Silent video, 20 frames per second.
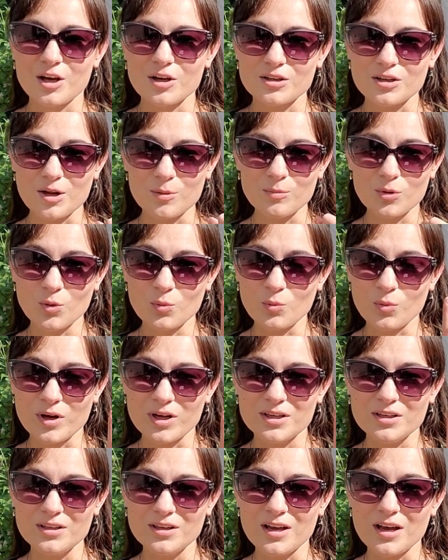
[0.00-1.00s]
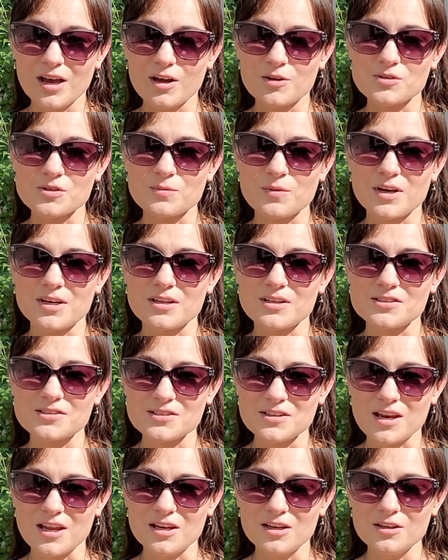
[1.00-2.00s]
Number one, a house wren
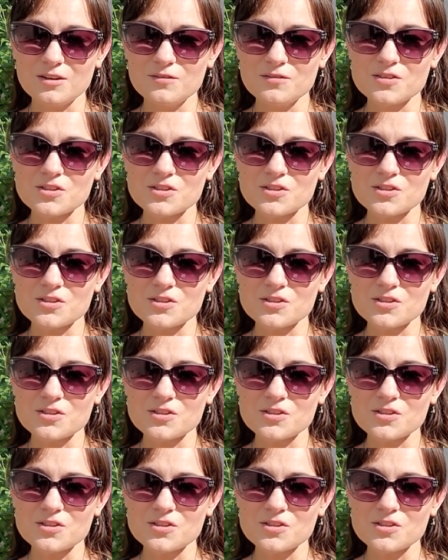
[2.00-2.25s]
is native,